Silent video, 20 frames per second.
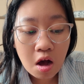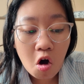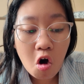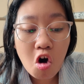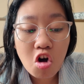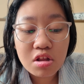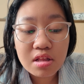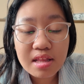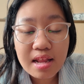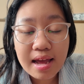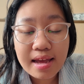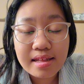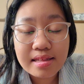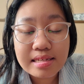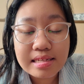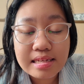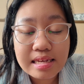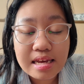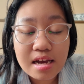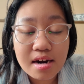online
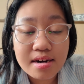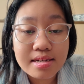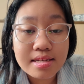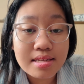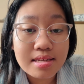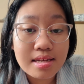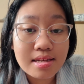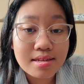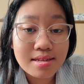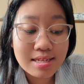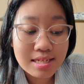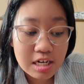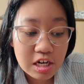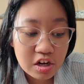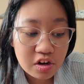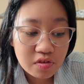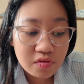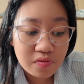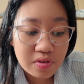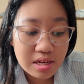CRC
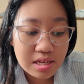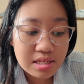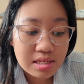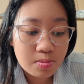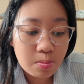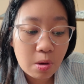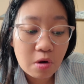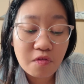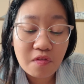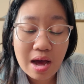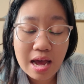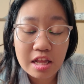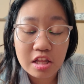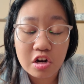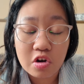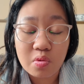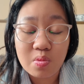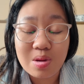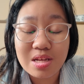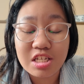service
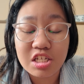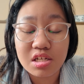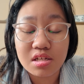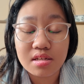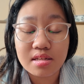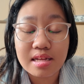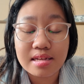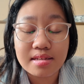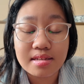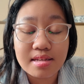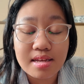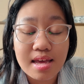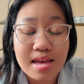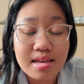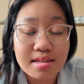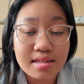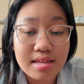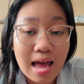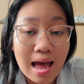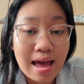provider, which is the
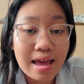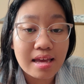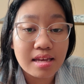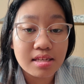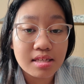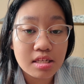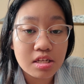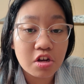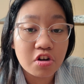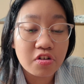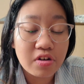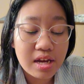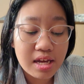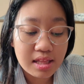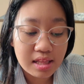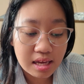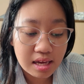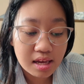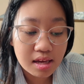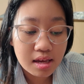CSI
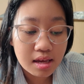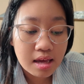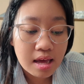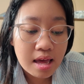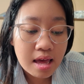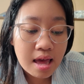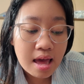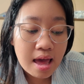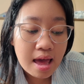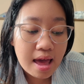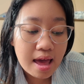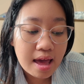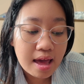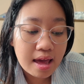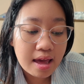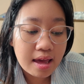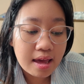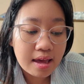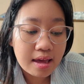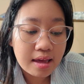screening,
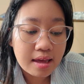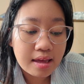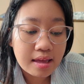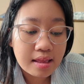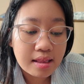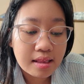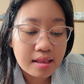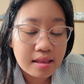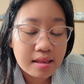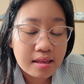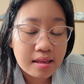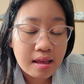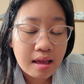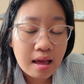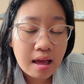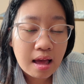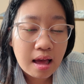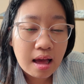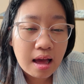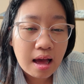and
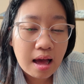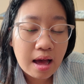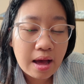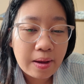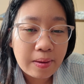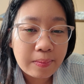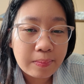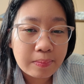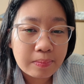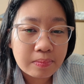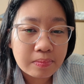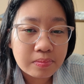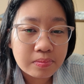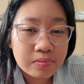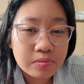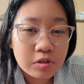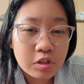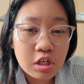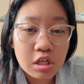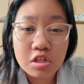
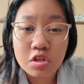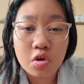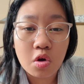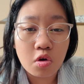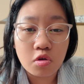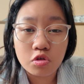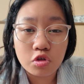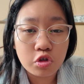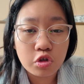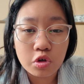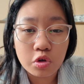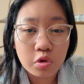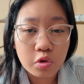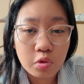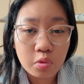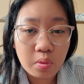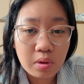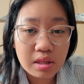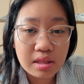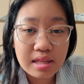just go
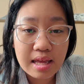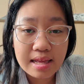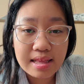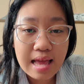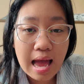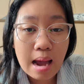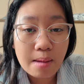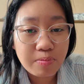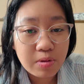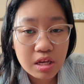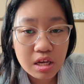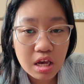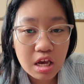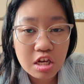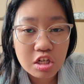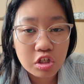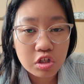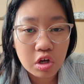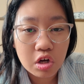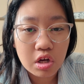through with that
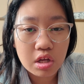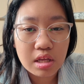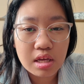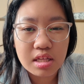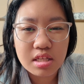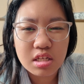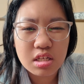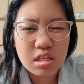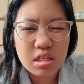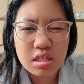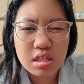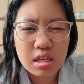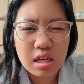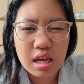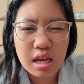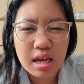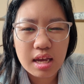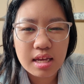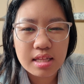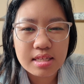application. It's
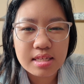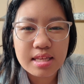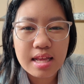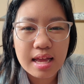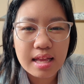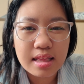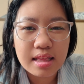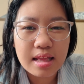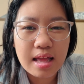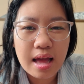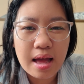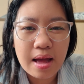not